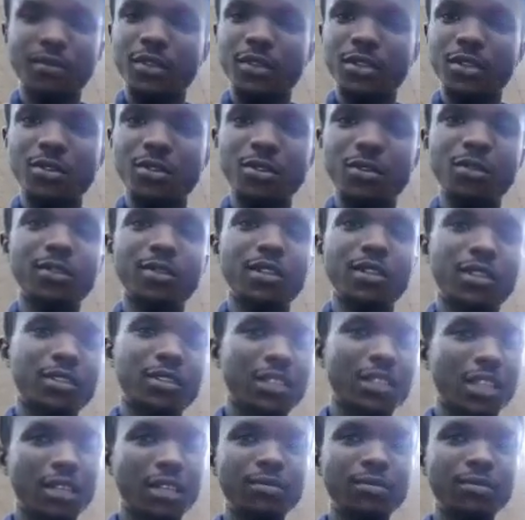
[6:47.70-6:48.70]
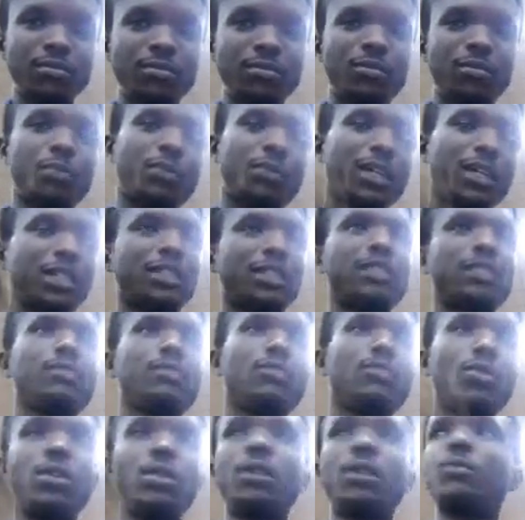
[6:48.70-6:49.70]
so you get practicing
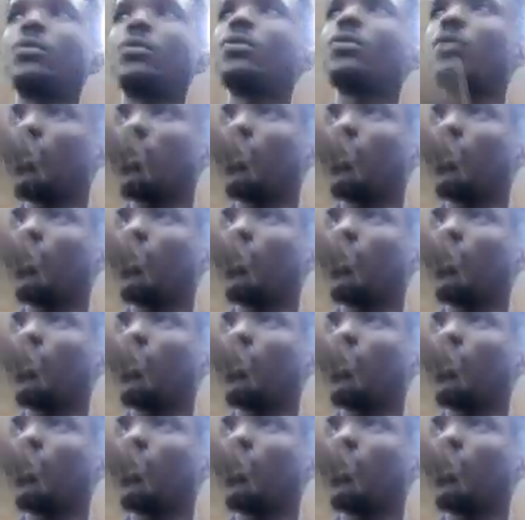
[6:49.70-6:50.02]
more and more